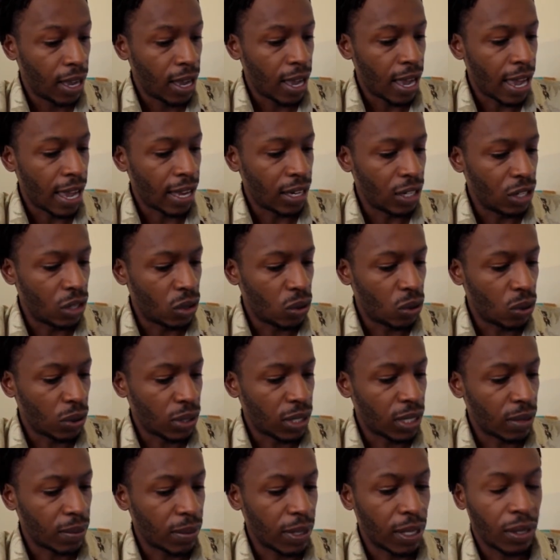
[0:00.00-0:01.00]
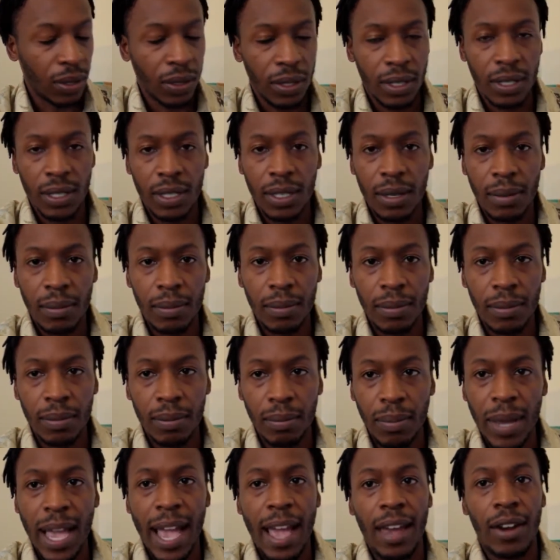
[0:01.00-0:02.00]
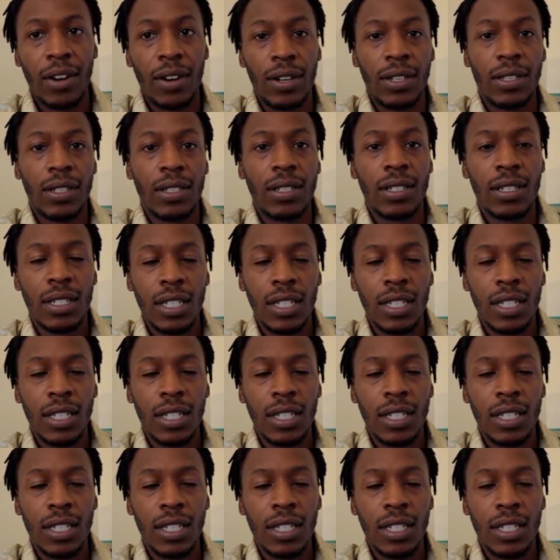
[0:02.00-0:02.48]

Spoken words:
and she talks about some patterns,